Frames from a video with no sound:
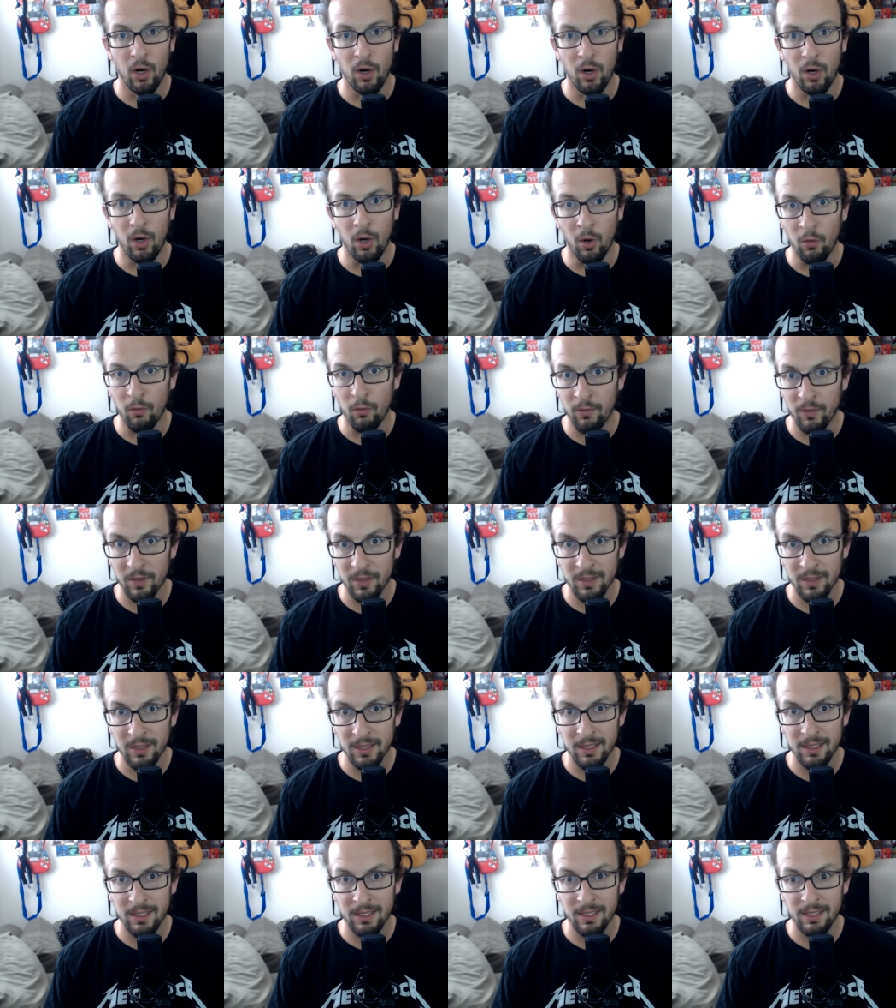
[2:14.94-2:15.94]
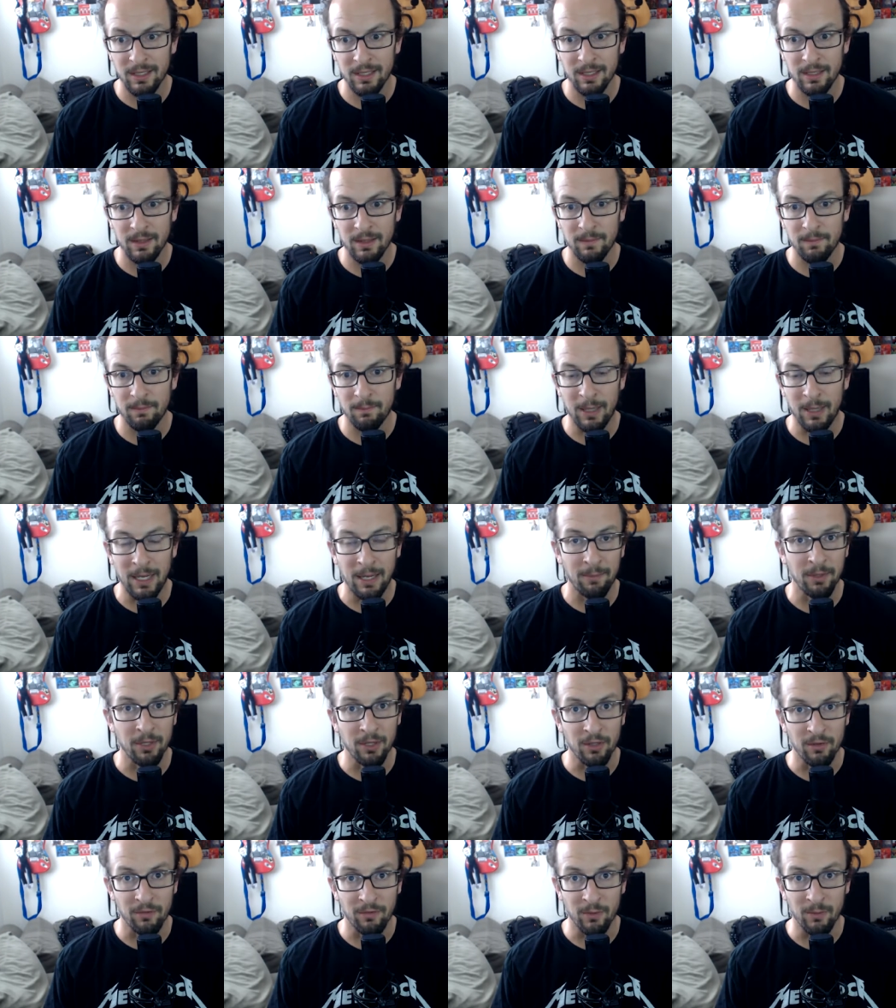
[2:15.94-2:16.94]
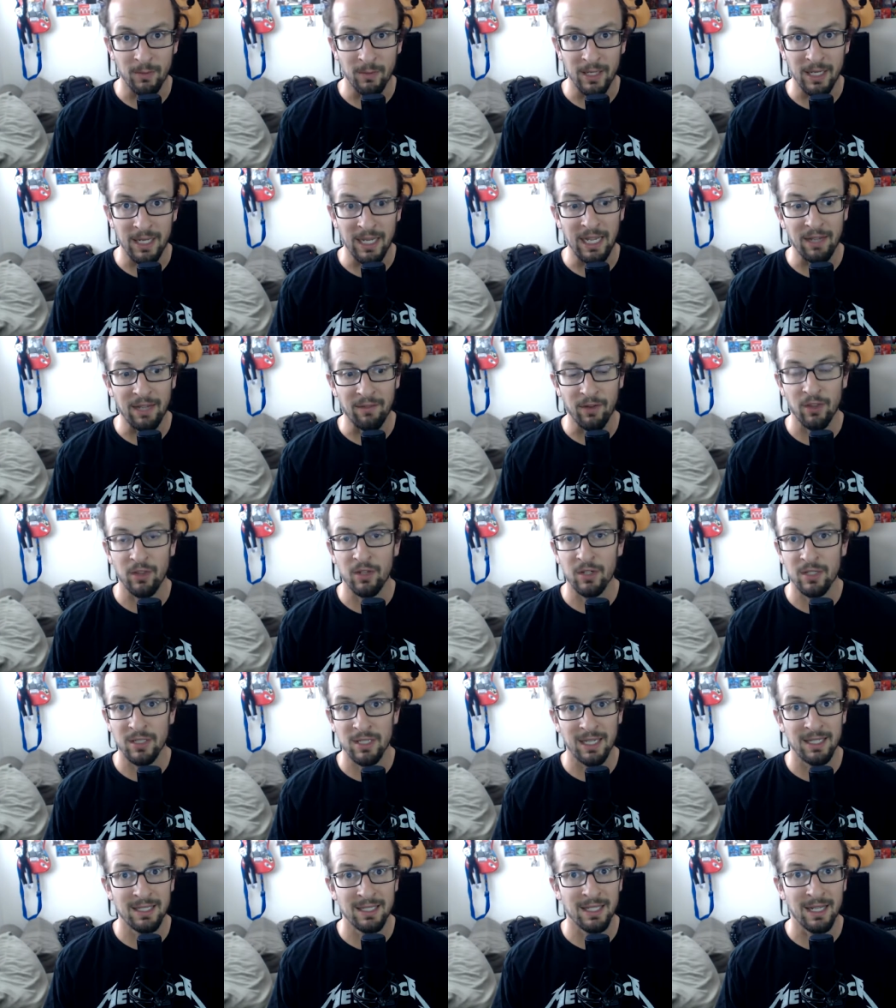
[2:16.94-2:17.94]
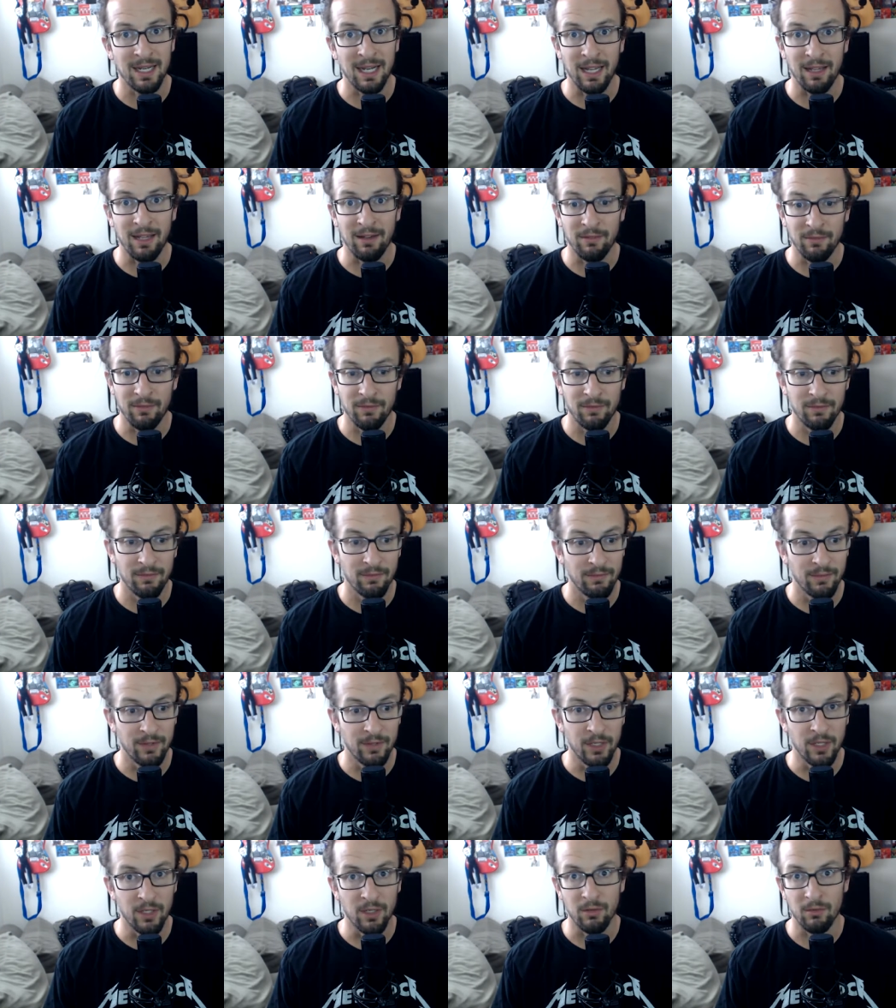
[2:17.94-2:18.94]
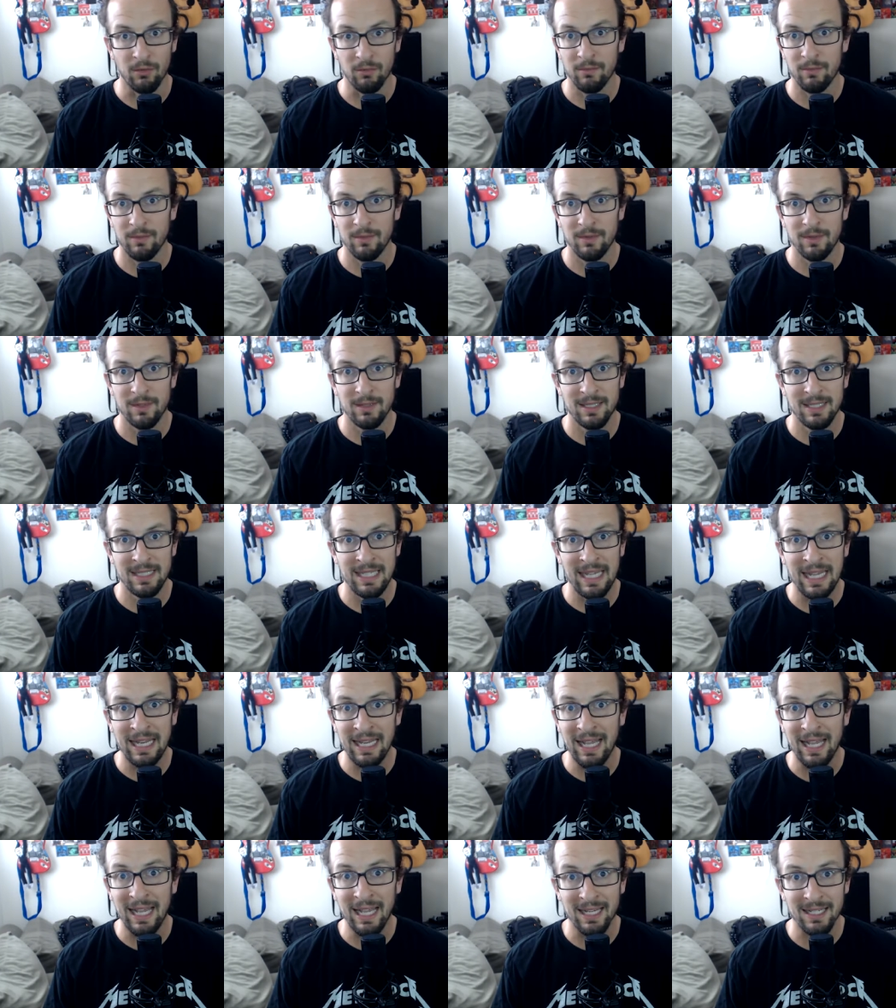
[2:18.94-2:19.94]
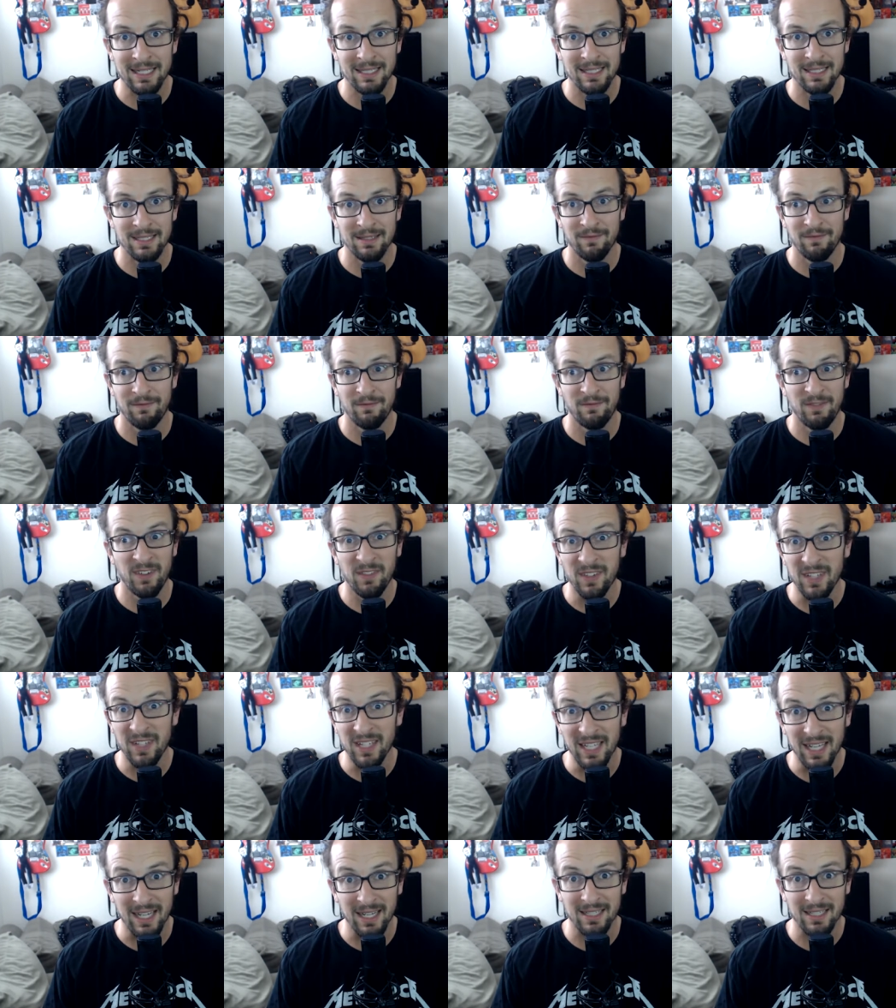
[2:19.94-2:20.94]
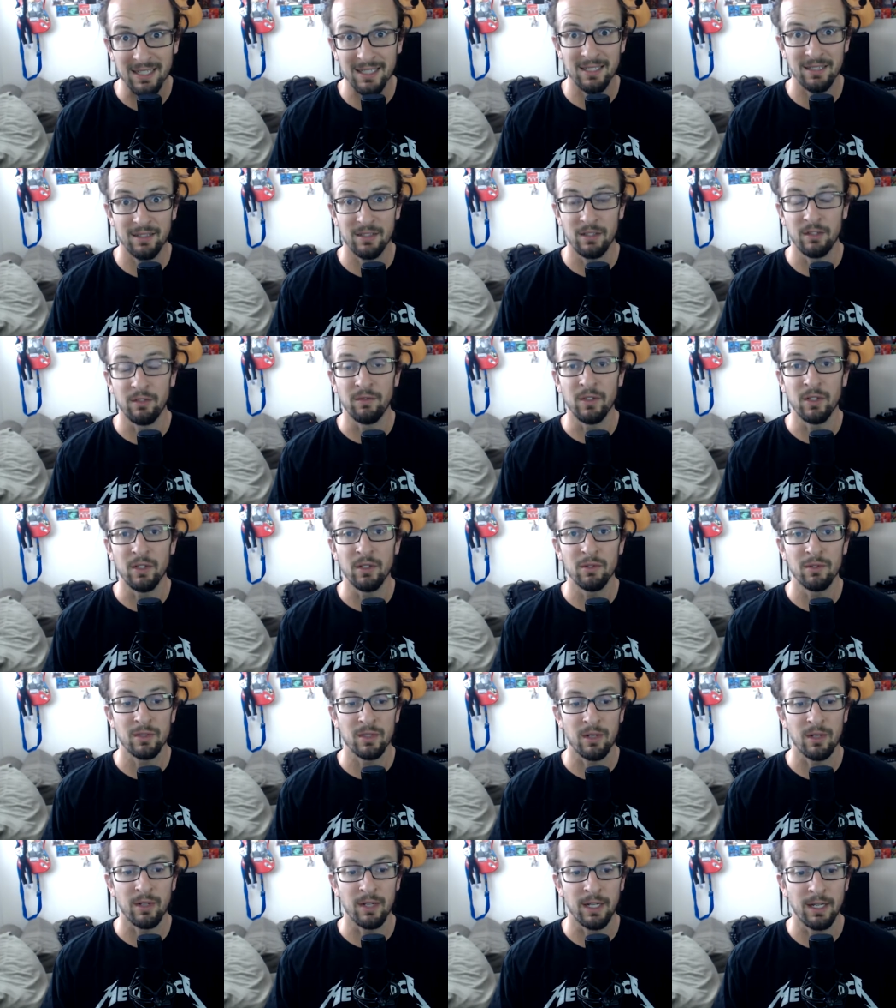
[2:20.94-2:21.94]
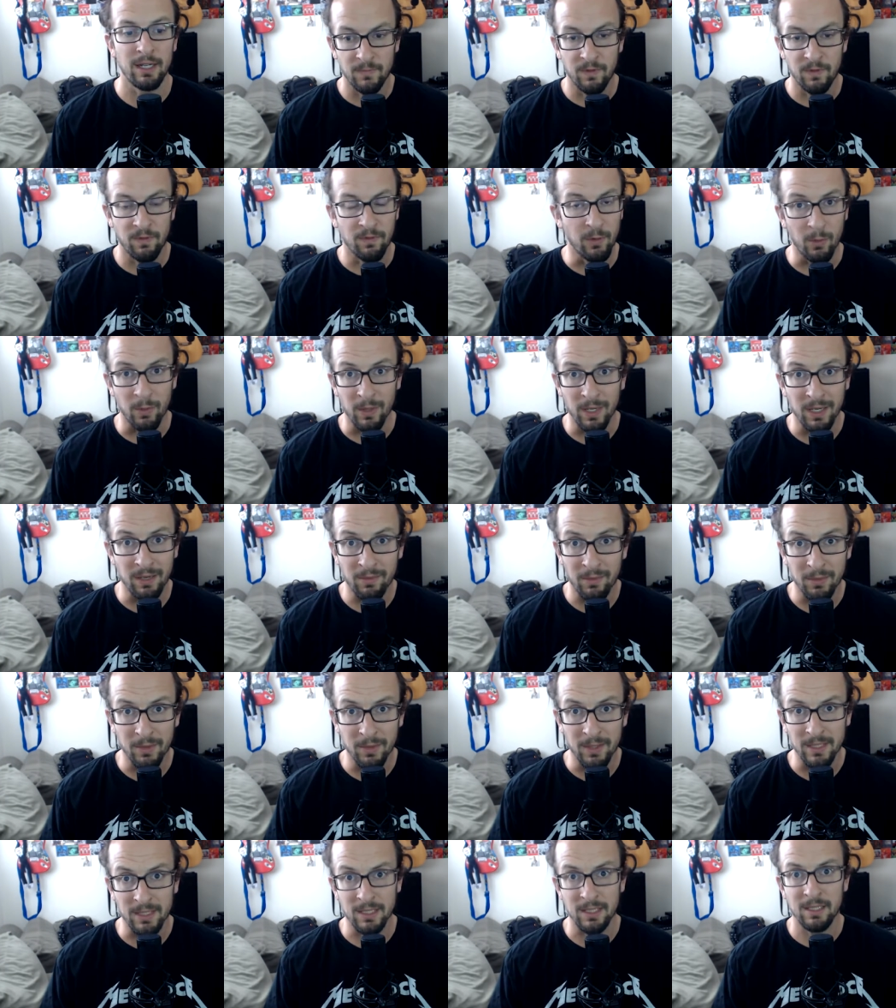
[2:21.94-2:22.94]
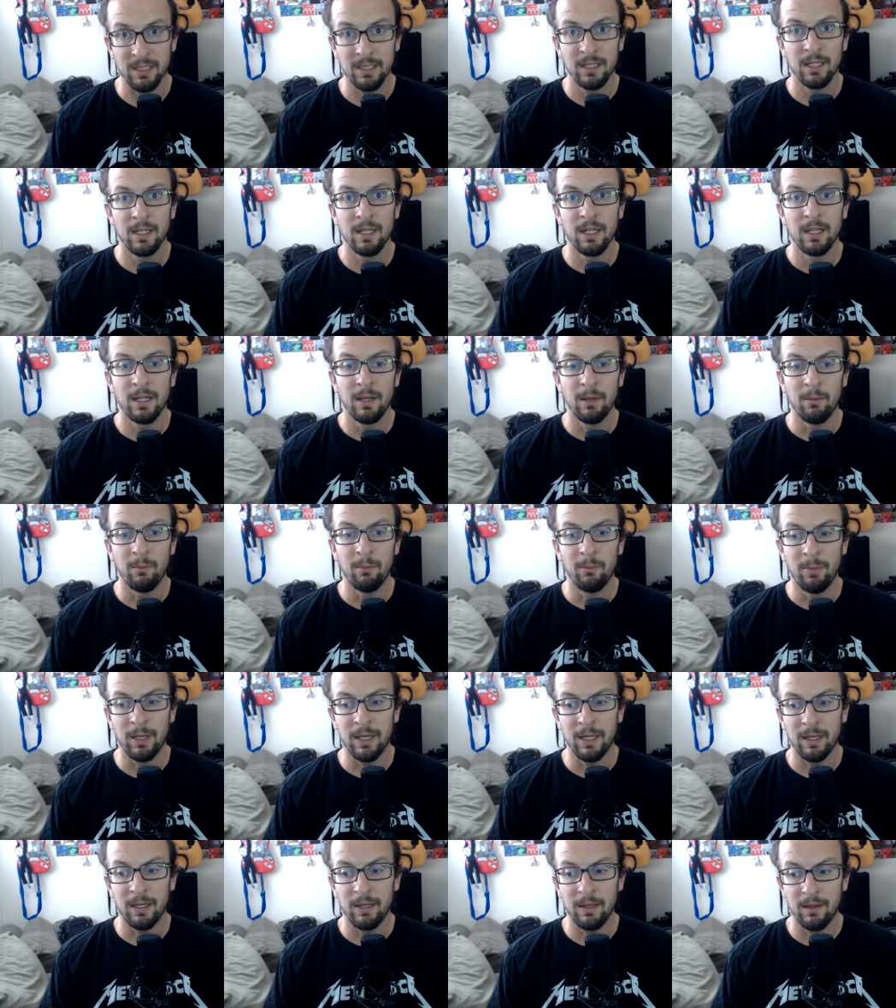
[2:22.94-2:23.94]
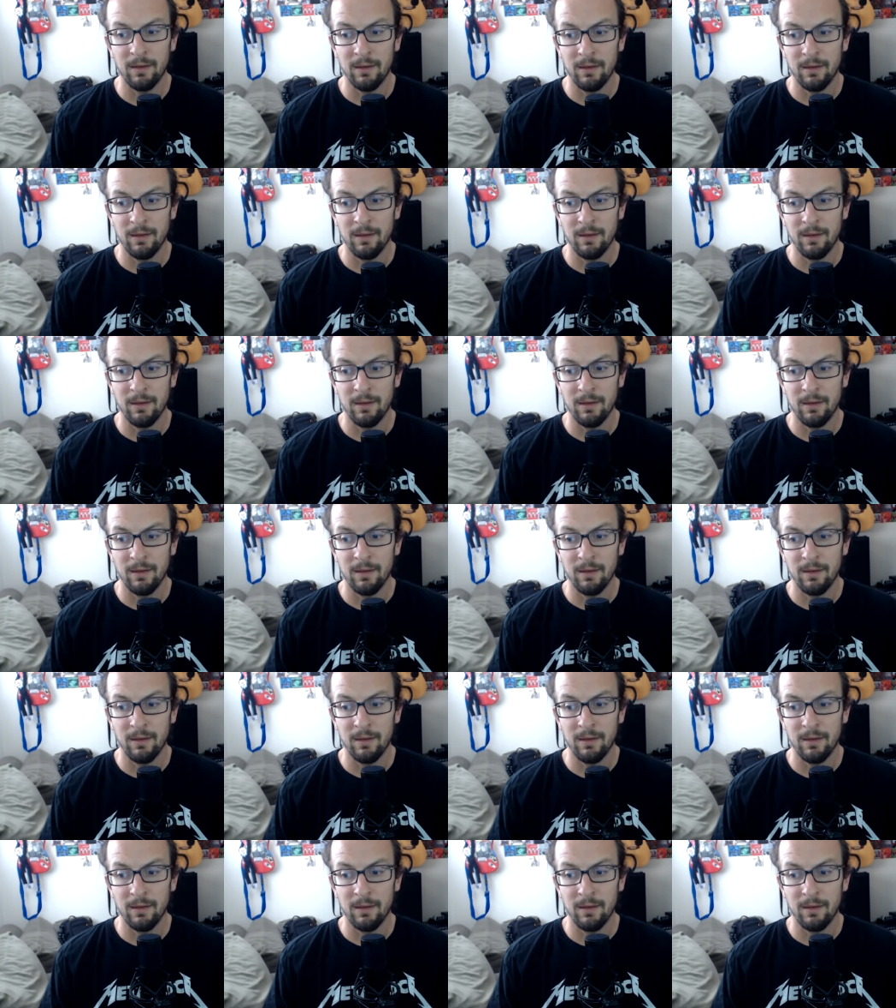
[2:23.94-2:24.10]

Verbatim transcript: overly popular for me. I have other sites that I have, 10x, 50x the views on it for whatever reason, but